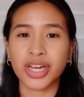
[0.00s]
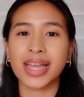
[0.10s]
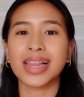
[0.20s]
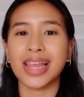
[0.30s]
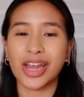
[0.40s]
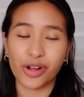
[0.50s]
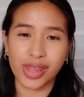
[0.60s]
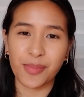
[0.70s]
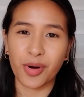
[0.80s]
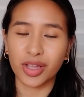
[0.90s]
and layer
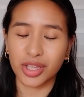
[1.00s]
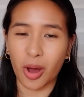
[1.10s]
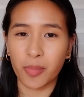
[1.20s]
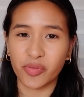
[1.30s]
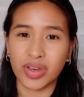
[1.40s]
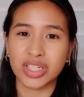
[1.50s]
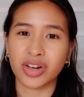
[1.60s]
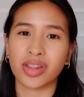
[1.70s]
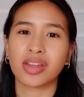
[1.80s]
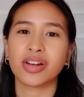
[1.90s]
them on top of each
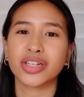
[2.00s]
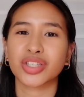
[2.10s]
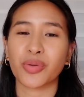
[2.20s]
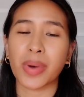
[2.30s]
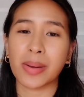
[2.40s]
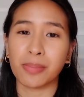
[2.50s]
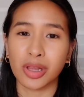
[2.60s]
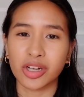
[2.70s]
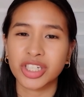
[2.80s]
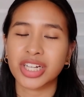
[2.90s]
other so my
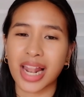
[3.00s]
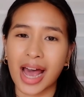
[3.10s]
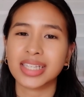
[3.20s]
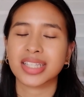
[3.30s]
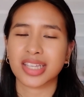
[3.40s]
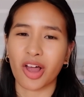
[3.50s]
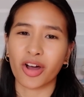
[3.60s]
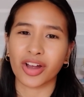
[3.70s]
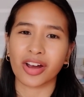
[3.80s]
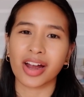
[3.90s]
blush lasts
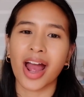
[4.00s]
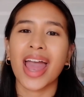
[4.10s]
longer.